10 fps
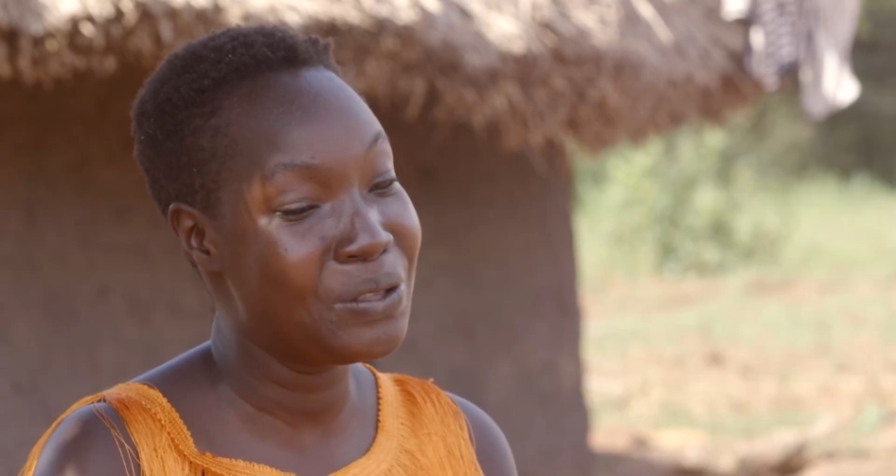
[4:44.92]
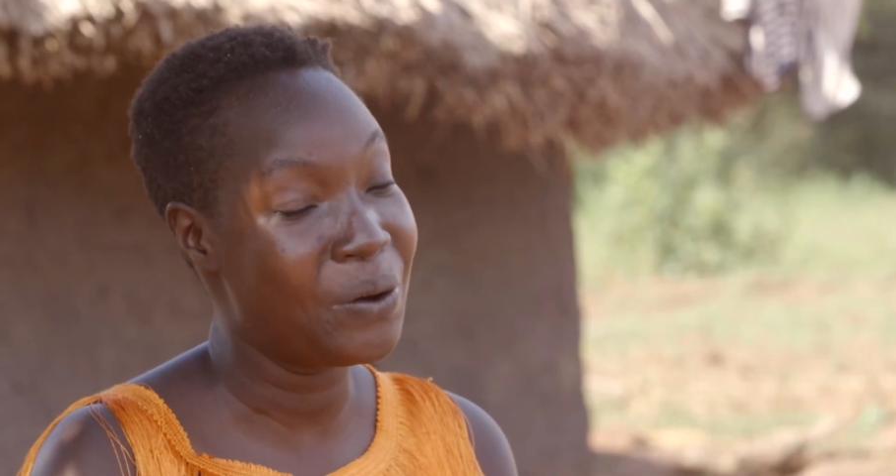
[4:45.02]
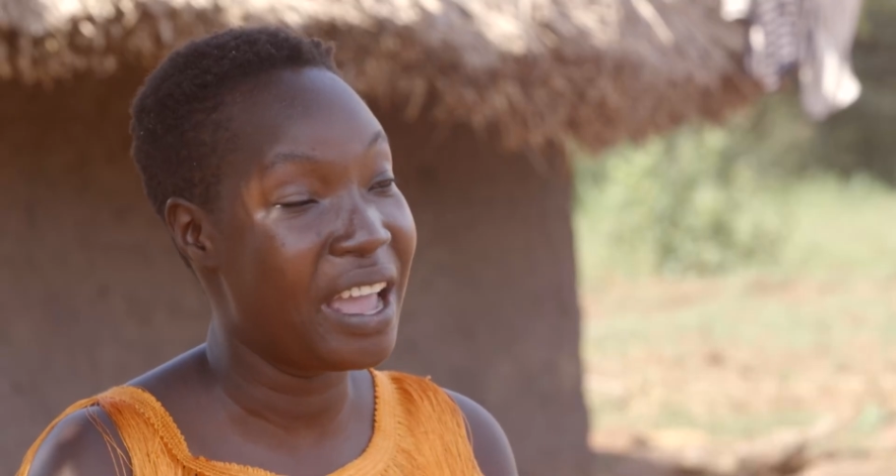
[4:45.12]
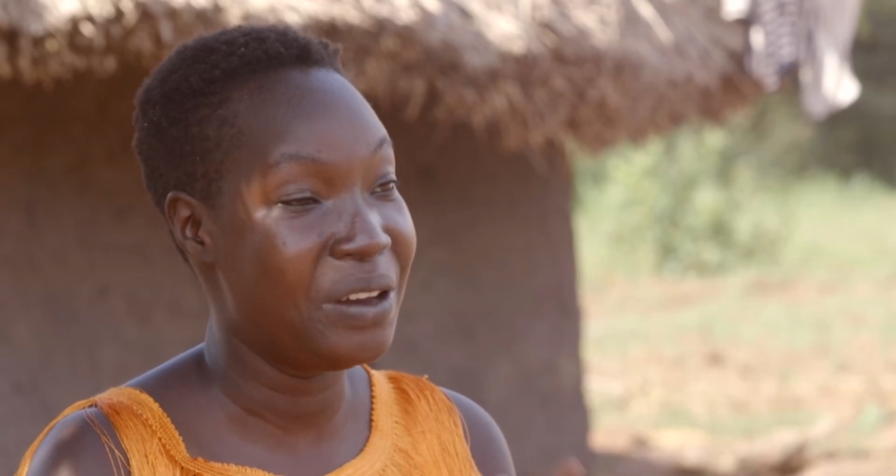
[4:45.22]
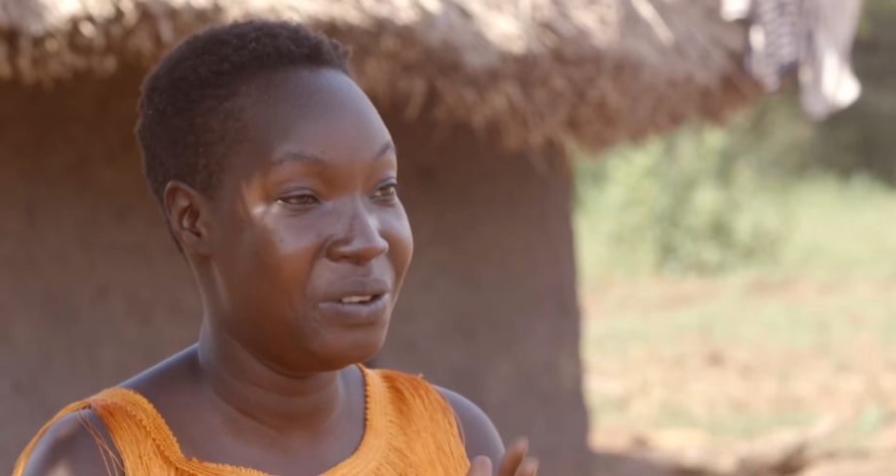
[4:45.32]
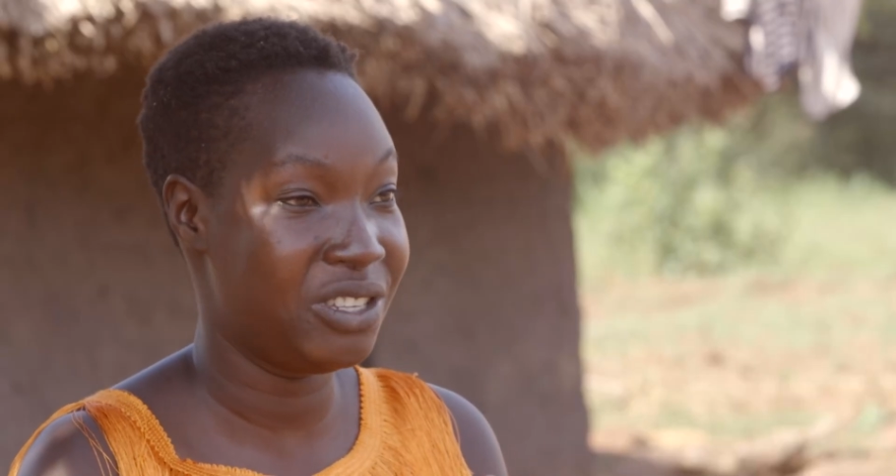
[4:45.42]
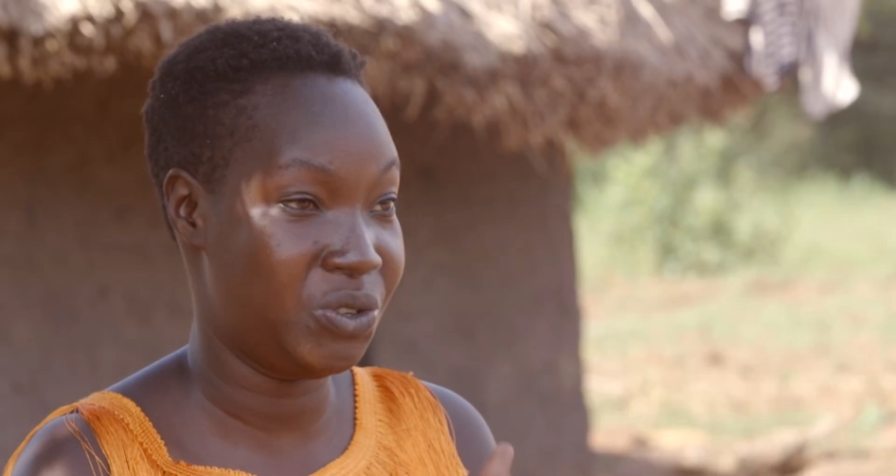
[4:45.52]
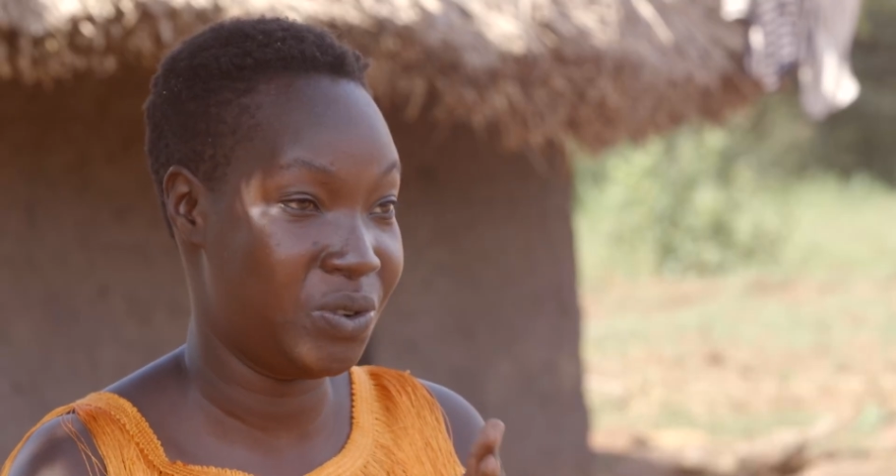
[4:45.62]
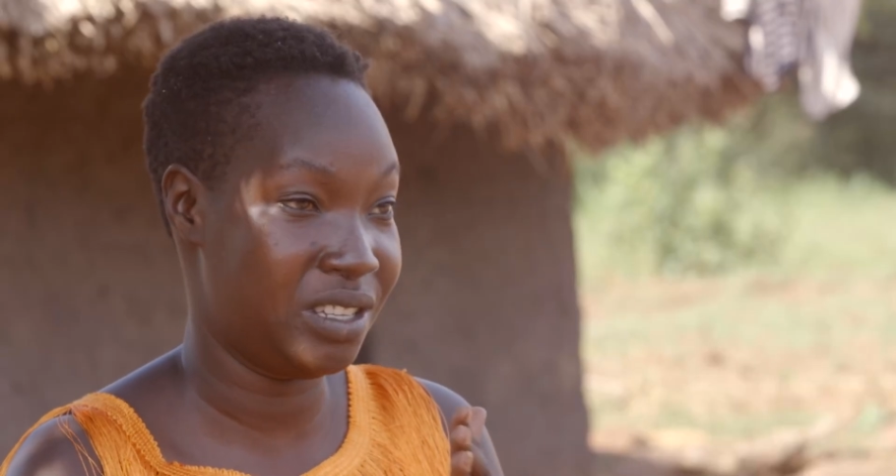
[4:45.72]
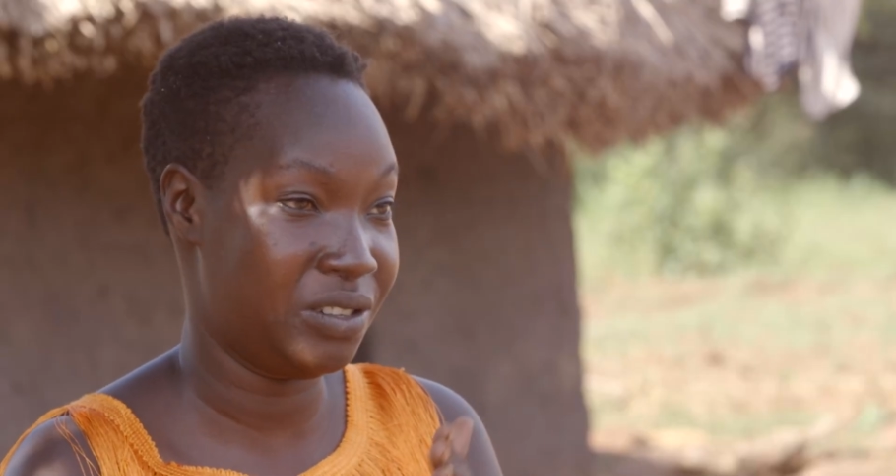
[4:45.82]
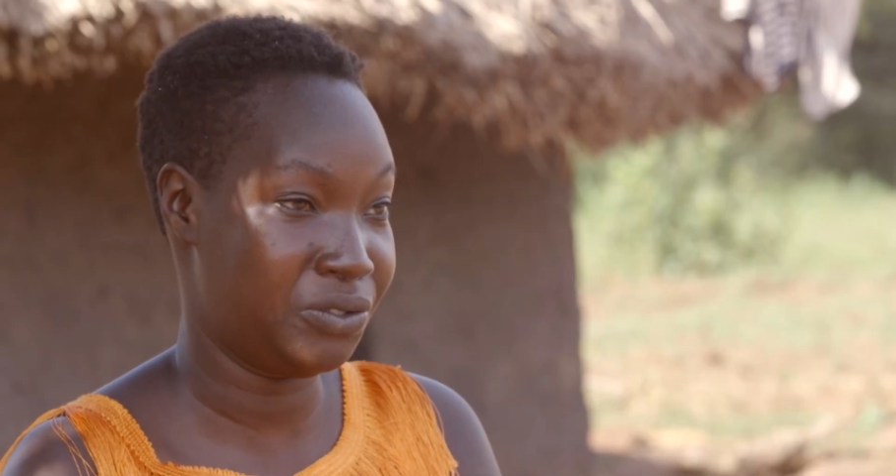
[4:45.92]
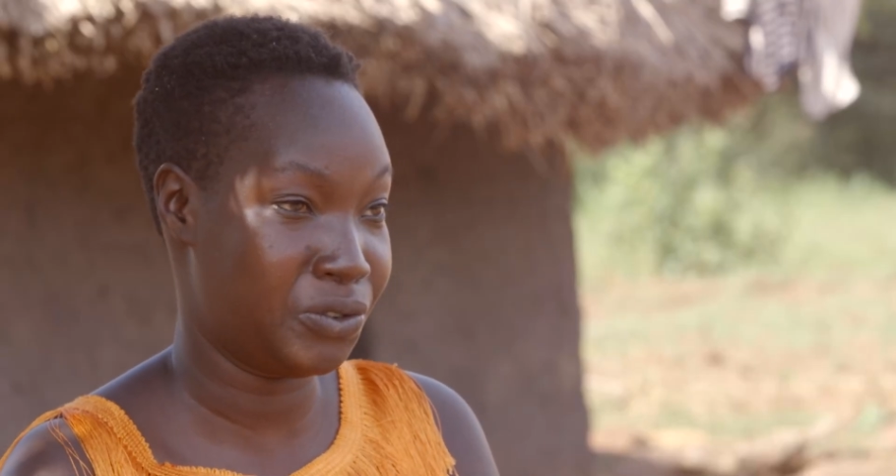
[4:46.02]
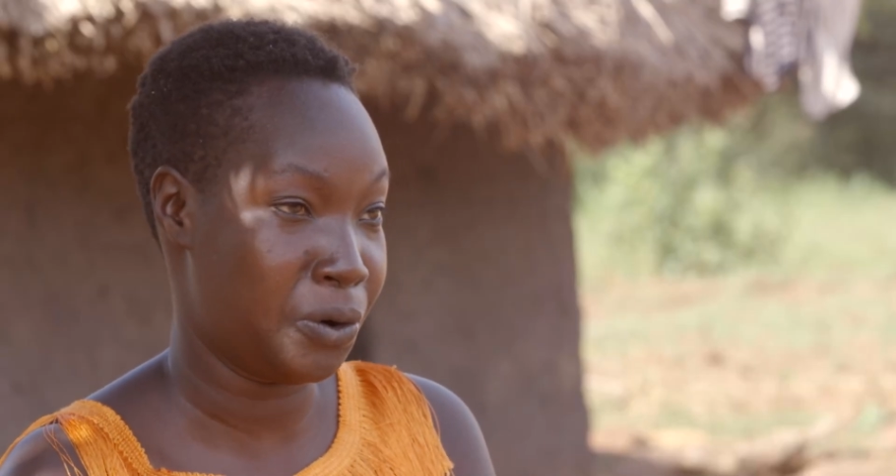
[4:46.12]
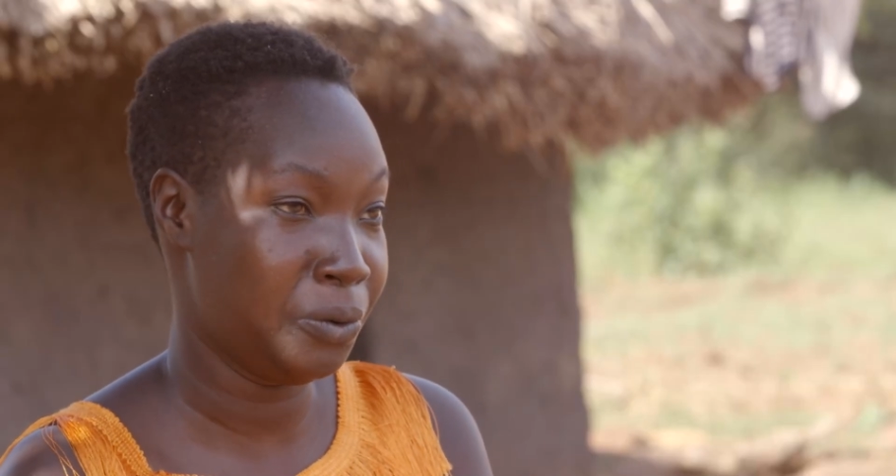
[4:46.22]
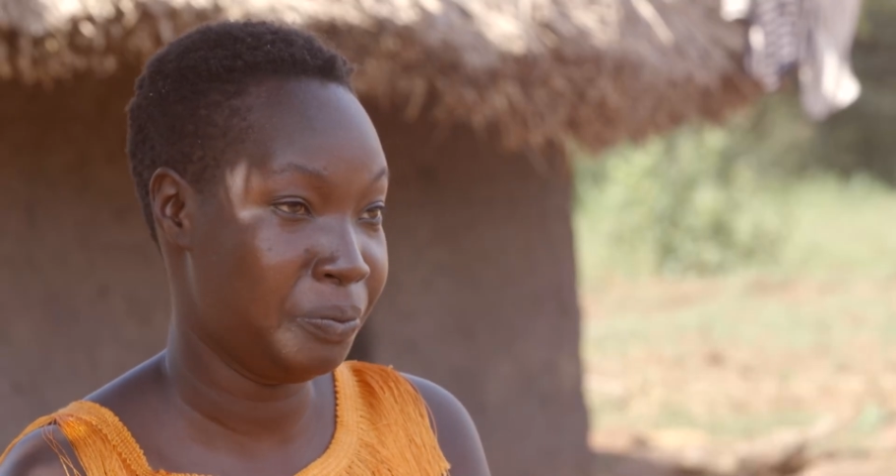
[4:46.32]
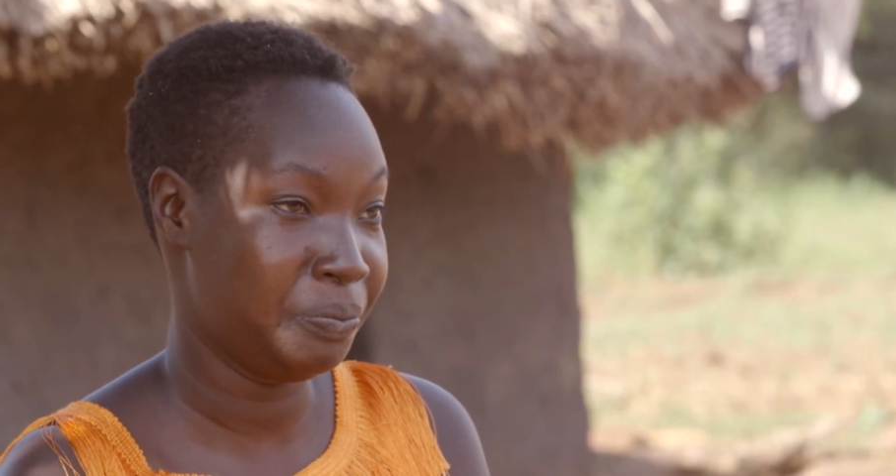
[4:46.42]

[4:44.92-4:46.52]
though I reached 24,